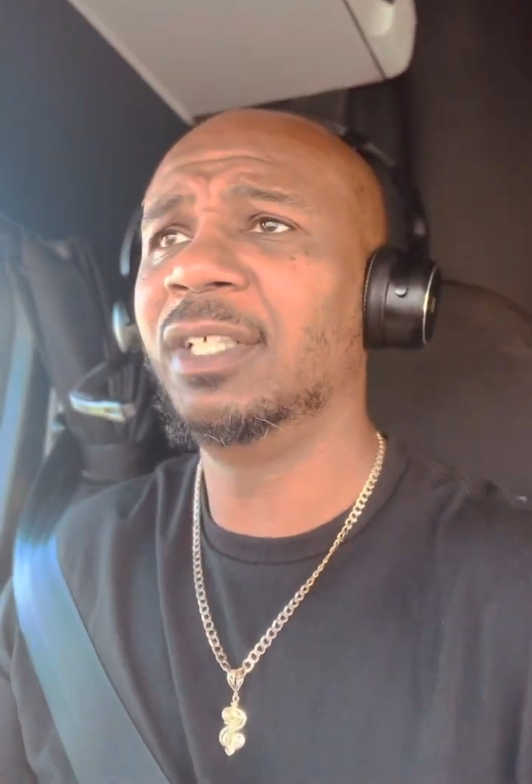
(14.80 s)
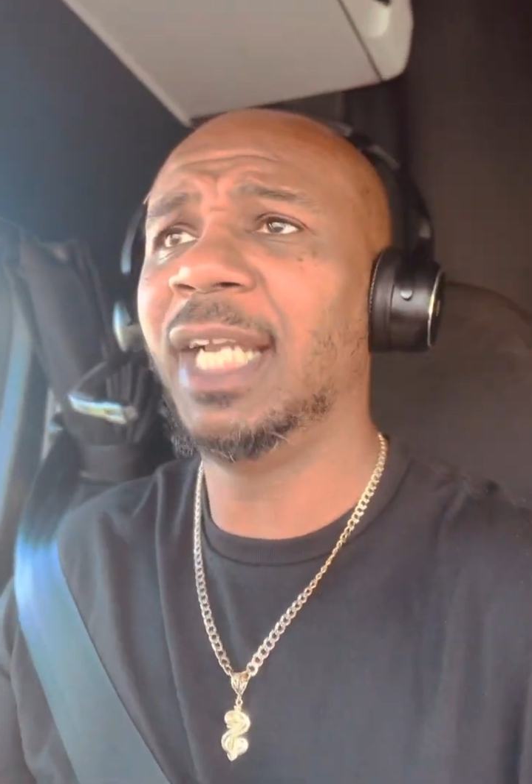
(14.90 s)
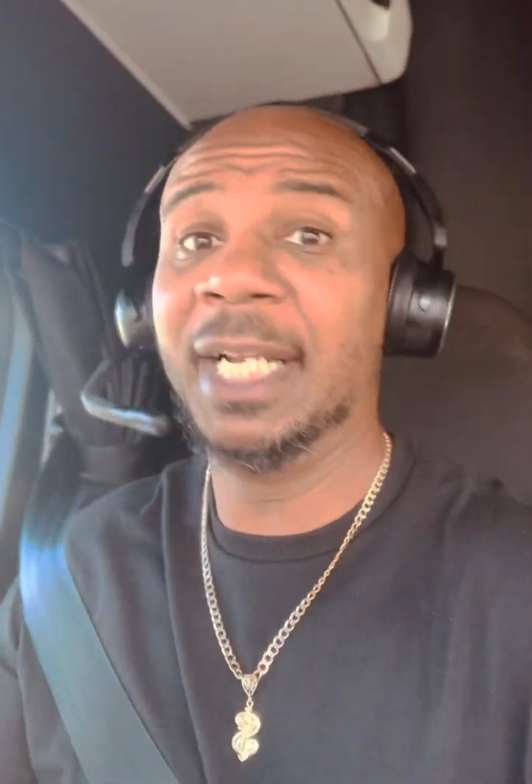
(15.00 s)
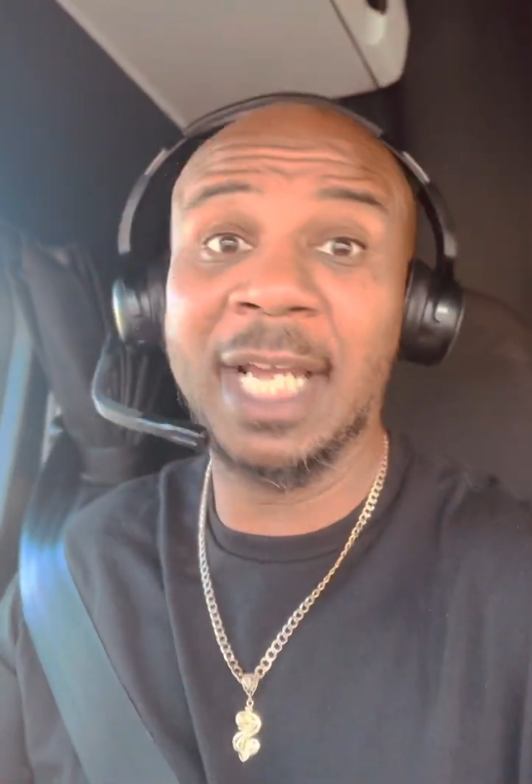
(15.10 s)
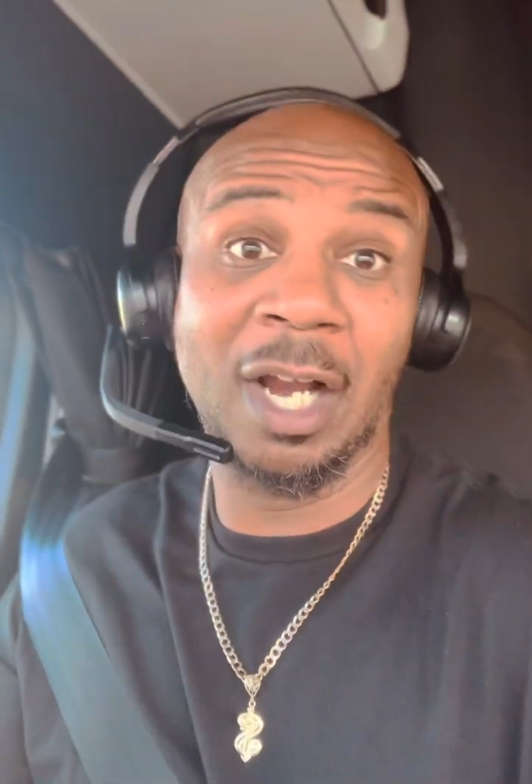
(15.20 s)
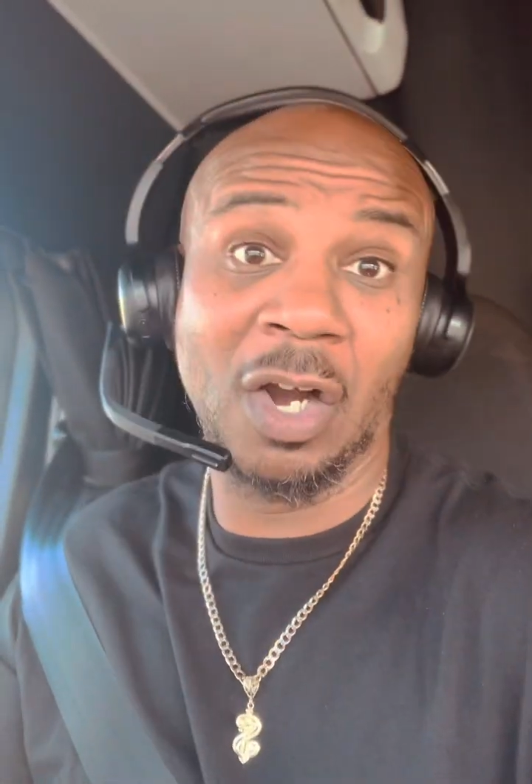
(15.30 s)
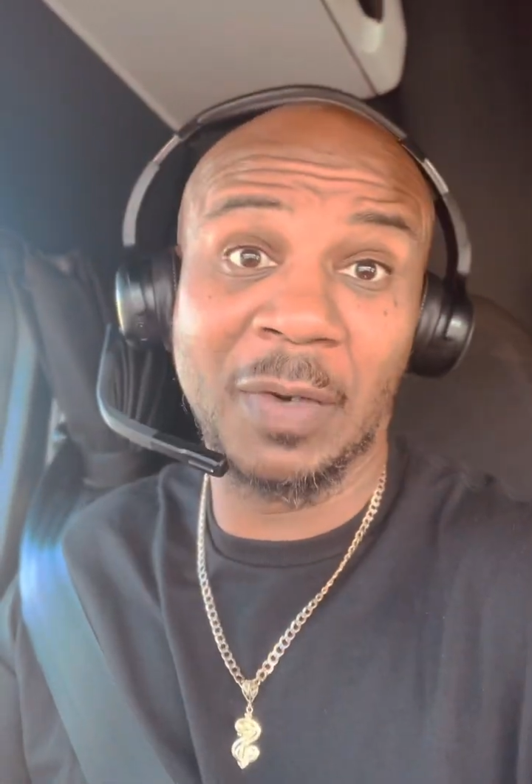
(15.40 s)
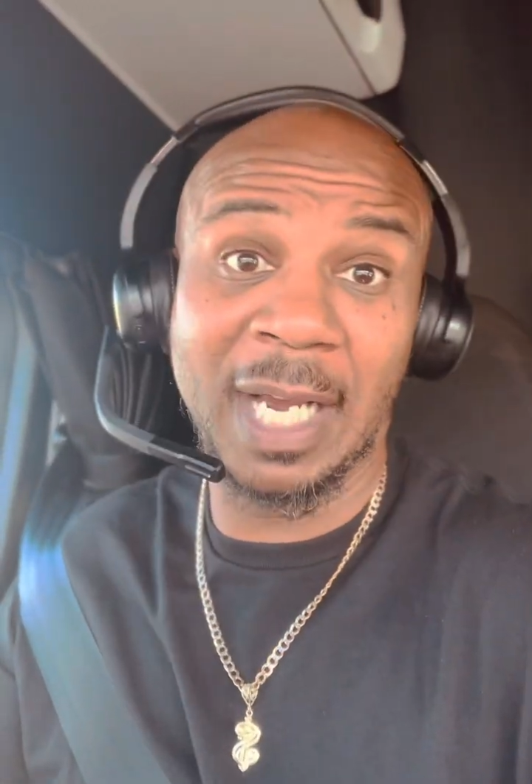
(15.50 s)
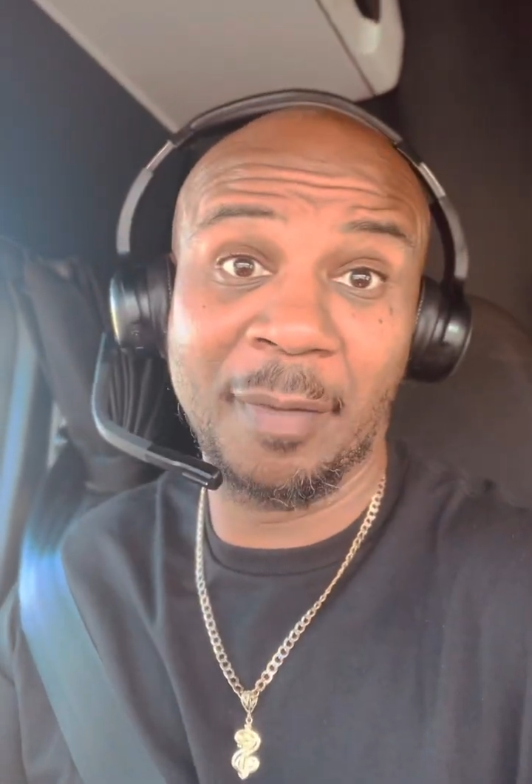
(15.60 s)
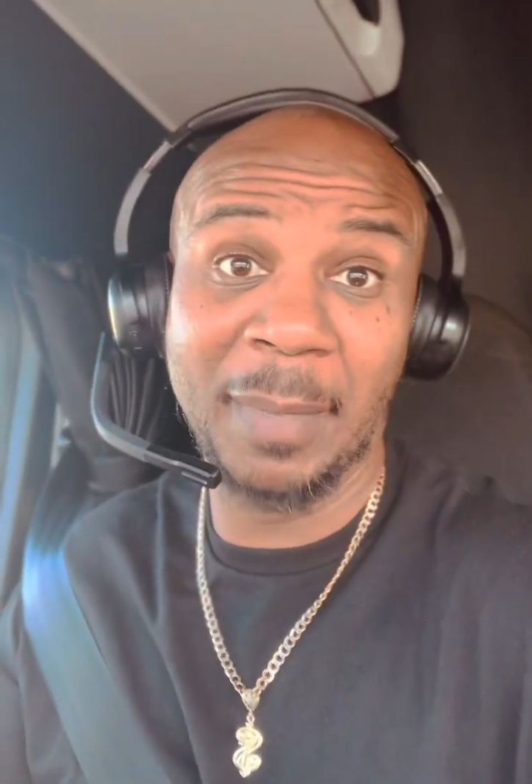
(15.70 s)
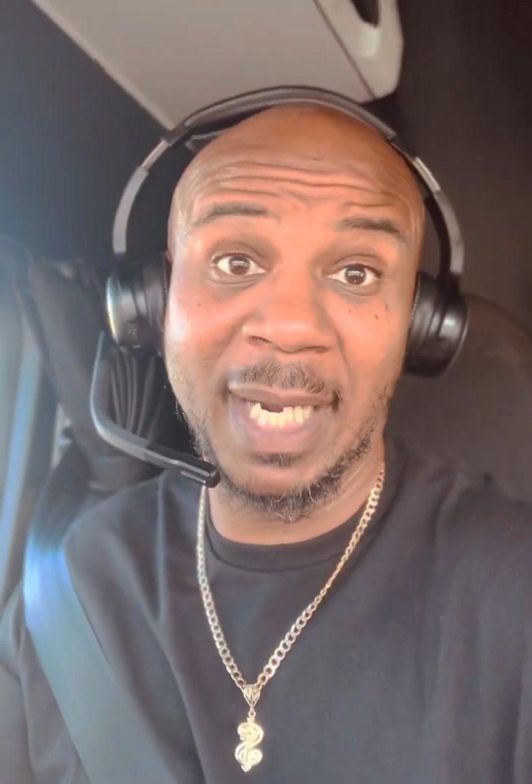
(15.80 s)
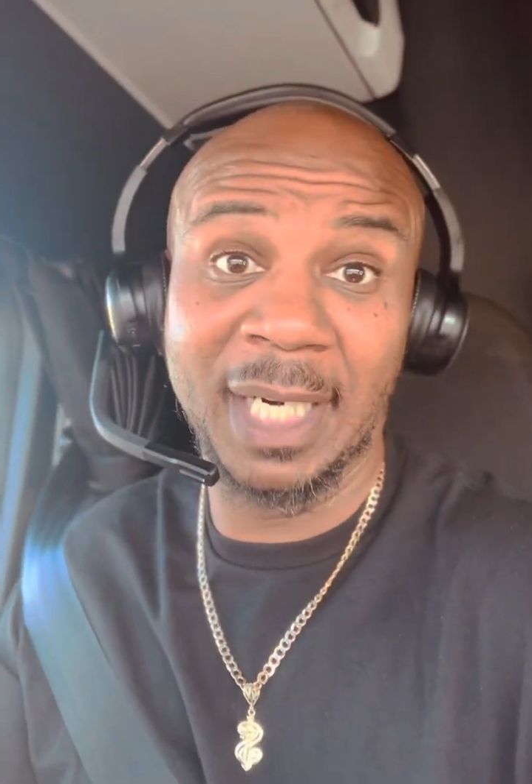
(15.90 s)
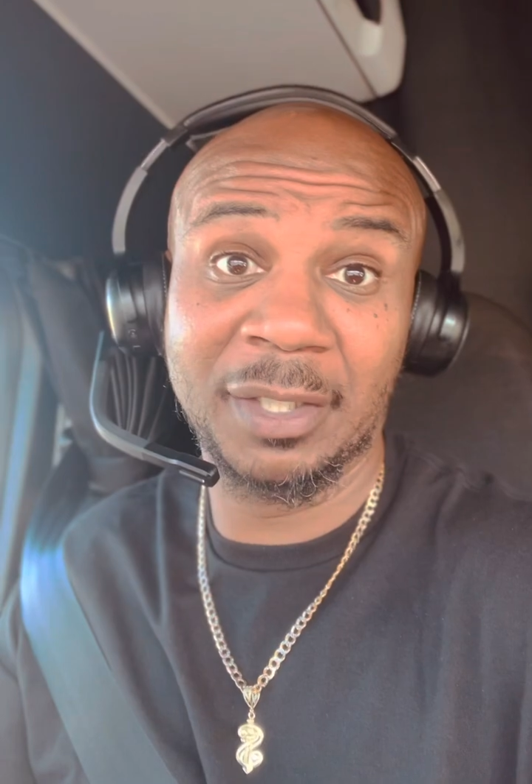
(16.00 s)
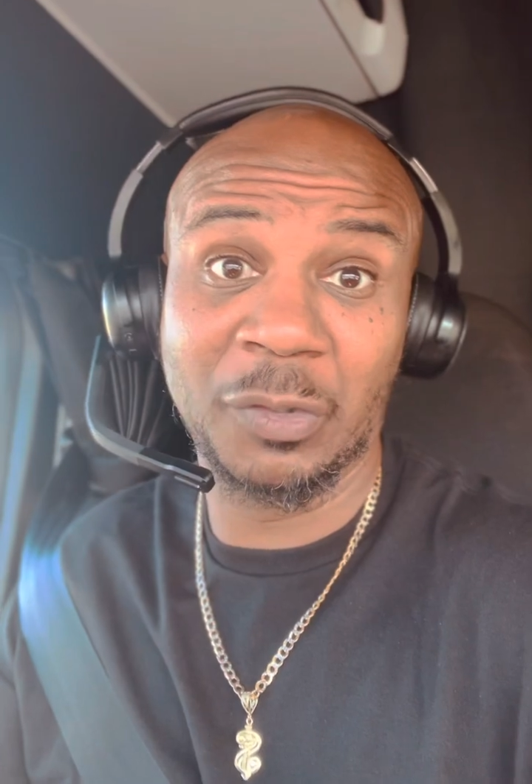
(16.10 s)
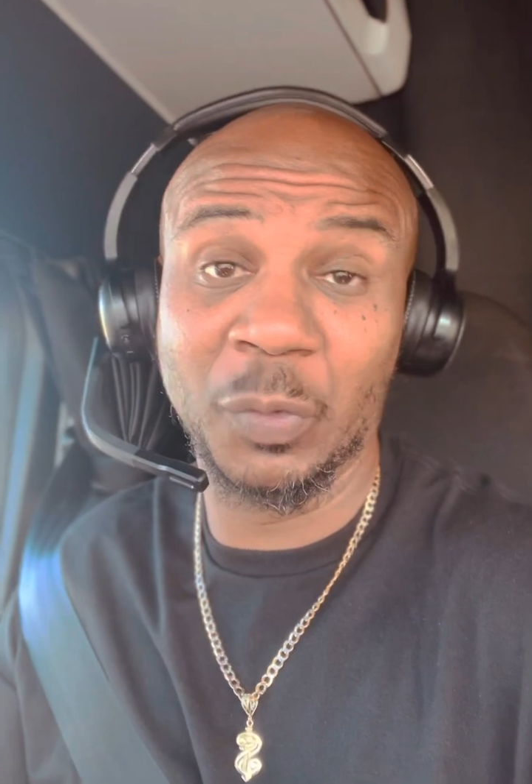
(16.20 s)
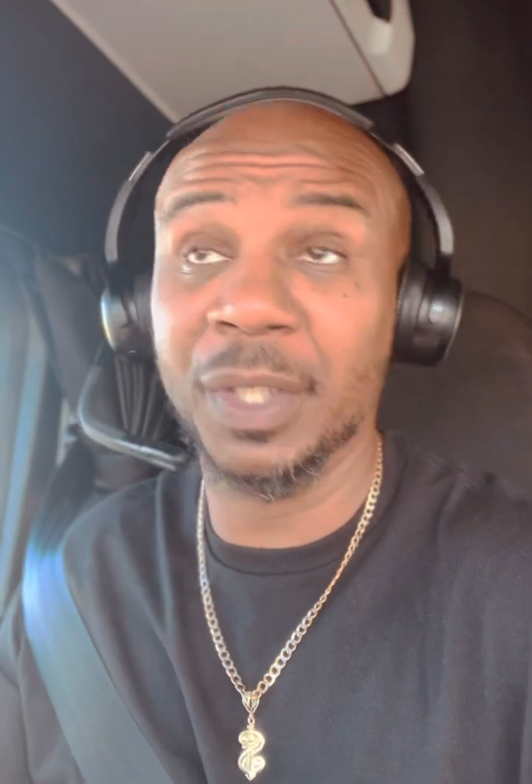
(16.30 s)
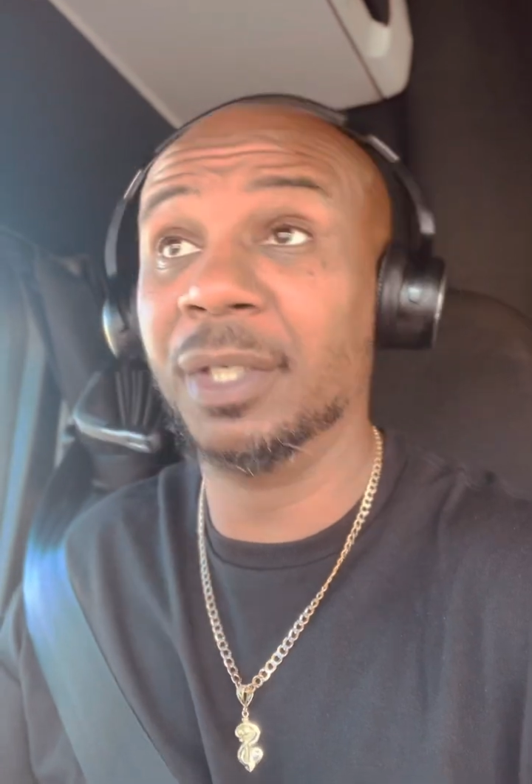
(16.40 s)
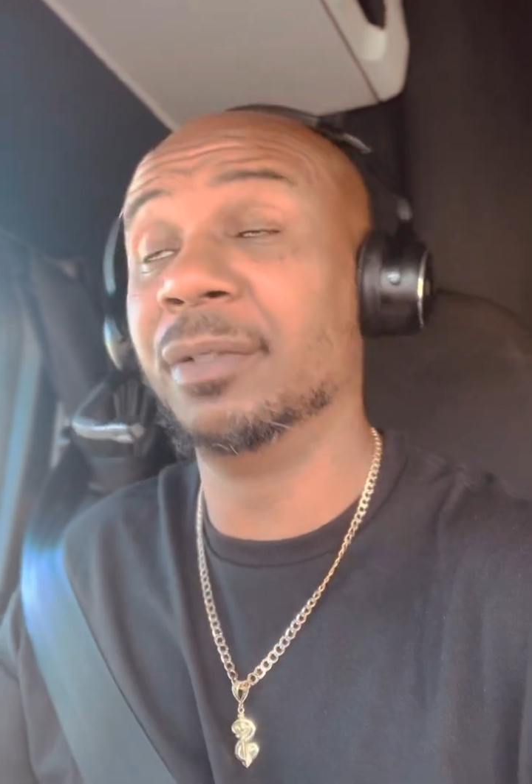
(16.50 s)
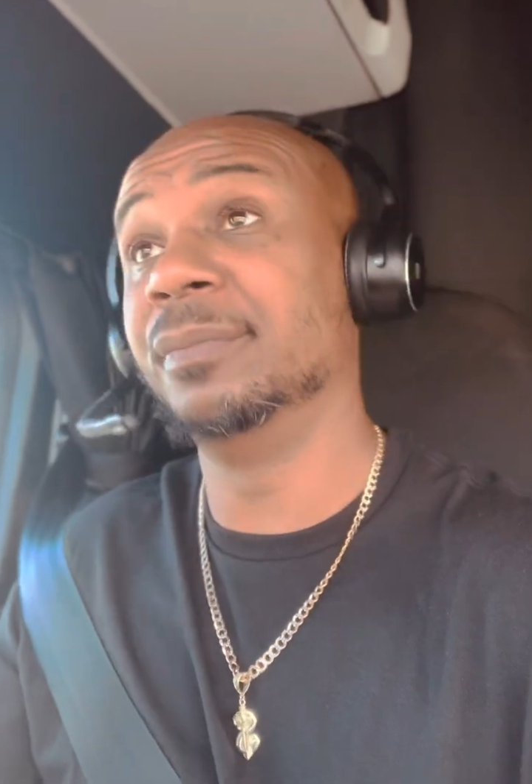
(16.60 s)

and they all got a man at the crib,